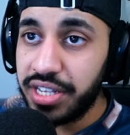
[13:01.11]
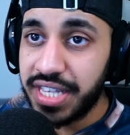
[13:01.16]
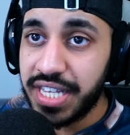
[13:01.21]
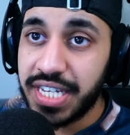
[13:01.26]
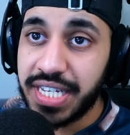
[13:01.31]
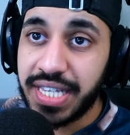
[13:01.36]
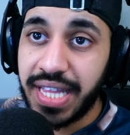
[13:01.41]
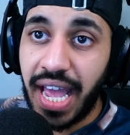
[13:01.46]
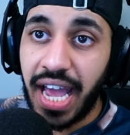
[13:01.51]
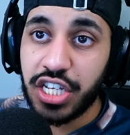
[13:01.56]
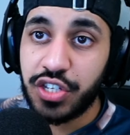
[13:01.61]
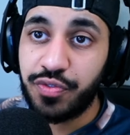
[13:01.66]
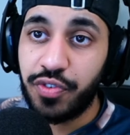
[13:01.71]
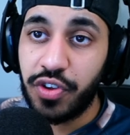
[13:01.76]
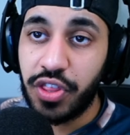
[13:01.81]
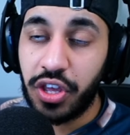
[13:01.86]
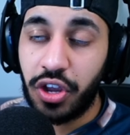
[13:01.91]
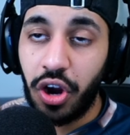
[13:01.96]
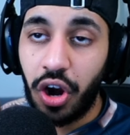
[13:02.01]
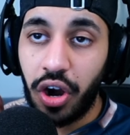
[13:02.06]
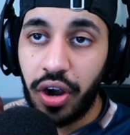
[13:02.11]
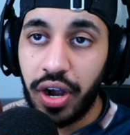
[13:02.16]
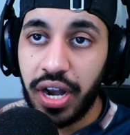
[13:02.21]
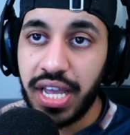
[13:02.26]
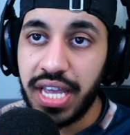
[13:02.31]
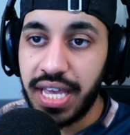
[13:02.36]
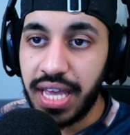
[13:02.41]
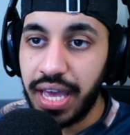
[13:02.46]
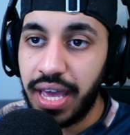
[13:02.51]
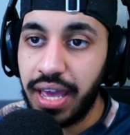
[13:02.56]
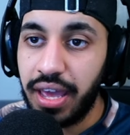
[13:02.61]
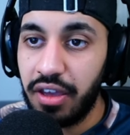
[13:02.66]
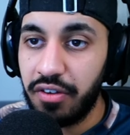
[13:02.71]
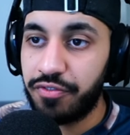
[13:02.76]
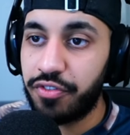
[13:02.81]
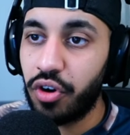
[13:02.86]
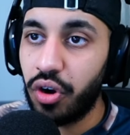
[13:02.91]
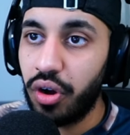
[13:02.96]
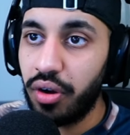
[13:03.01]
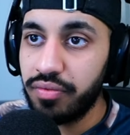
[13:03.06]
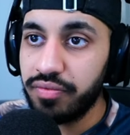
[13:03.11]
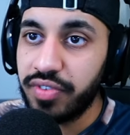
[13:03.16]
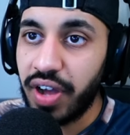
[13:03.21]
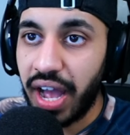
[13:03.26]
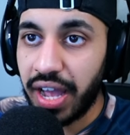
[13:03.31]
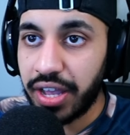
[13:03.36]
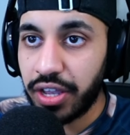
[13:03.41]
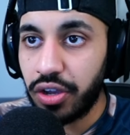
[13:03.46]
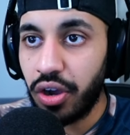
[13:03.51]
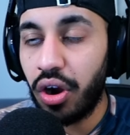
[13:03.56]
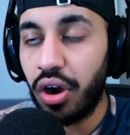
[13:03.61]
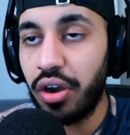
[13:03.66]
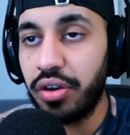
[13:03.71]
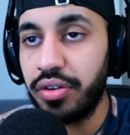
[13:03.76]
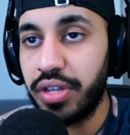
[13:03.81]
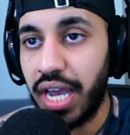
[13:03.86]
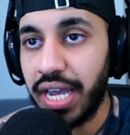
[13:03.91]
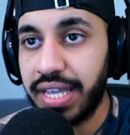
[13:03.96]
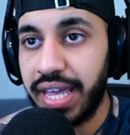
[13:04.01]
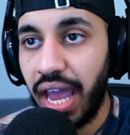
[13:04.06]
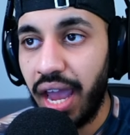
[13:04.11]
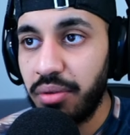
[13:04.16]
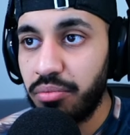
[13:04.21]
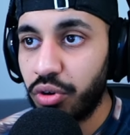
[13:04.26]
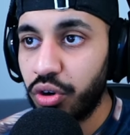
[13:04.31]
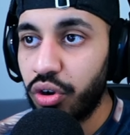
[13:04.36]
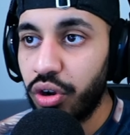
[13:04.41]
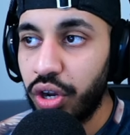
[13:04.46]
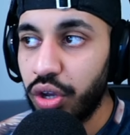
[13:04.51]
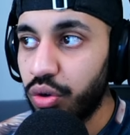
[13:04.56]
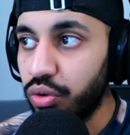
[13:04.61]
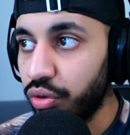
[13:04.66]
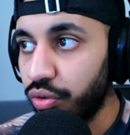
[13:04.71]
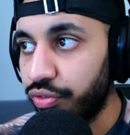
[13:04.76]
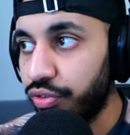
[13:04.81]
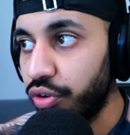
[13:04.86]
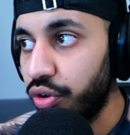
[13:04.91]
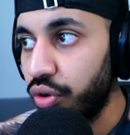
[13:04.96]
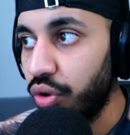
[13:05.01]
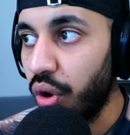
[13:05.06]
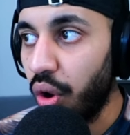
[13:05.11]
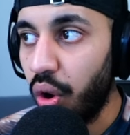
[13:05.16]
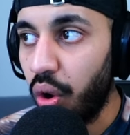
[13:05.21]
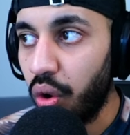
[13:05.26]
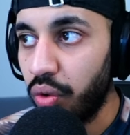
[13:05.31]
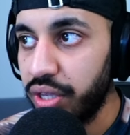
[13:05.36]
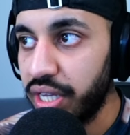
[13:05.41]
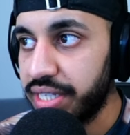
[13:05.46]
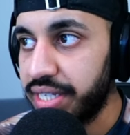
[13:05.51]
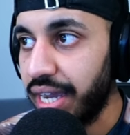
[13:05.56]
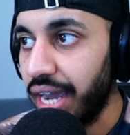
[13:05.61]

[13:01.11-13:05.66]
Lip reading: into the stats for the KAR98 from Vanguard, again, we're going to go through all the